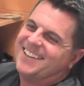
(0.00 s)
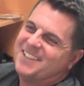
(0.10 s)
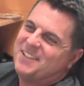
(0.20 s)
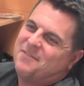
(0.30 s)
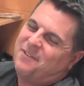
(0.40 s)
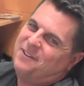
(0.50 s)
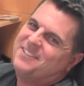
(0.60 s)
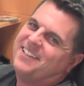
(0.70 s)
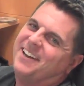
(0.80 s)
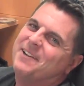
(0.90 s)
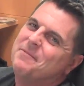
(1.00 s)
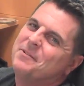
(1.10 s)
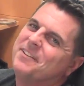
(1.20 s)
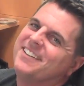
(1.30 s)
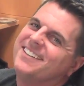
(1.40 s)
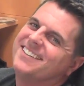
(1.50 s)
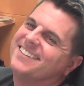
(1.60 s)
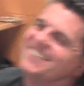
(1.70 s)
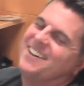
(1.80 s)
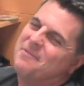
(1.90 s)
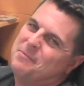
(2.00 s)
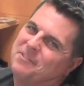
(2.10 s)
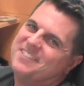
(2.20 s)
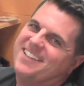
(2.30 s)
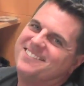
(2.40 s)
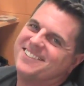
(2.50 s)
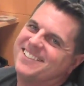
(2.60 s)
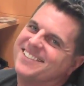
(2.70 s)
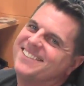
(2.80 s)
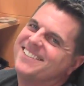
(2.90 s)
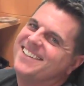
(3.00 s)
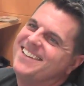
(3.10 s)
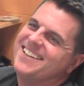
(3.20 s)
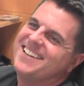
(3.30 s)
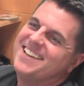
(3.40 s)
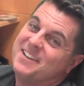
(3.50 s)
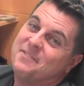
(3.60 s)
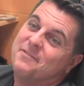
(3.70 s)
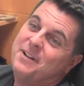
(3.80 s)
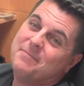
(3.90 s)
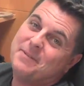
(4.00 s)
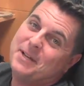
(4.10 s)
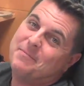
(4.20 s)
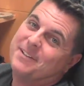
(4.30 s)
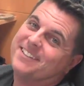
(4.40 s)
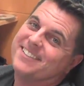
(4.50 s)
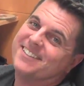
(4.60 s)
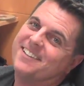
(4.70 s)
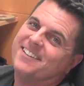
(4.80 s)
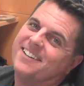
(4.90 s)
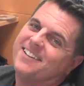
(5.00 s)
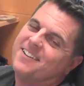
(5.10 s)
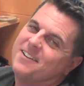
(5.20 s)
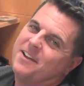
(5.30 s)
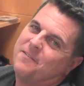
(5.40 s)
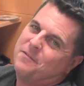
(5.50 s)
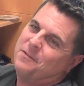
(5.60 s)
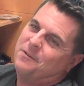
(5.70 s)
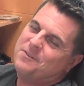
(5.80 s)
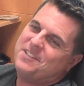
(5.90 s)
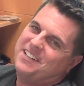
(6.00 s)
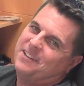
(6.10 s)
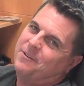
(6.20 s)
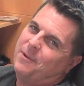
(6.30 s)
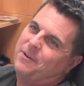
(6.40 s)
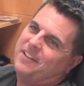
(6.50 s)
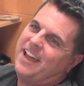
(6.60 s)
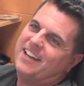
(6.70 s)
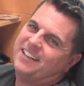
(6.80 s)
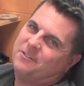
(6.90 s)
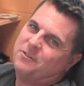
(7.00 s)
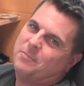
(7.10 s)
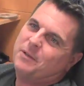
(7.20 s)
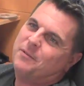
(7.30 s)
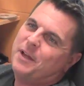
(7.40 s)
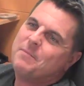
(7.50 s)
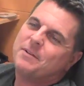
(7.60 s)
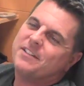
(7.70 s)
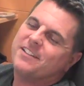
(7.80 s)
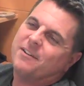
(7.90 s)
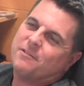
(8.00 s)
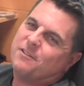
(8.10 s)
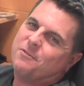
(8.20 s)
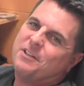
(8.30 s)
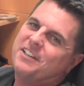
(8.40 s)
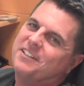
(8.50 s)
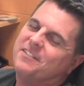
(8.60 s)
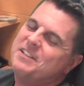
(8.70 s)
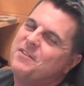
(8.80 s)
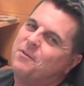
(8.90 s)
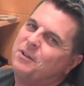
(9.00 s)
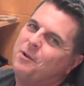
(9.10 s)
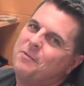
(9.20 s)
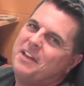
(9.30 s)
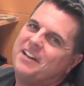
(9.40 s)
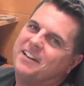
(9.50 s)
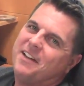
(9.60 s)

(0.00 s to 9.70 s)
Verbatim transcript: The first scary movie I remember was The Exorcist, and it f***ed me up because there was a scene in there where they went in the attic and there was a big flame, and it, I was a little kid and I would never want to go up in the attic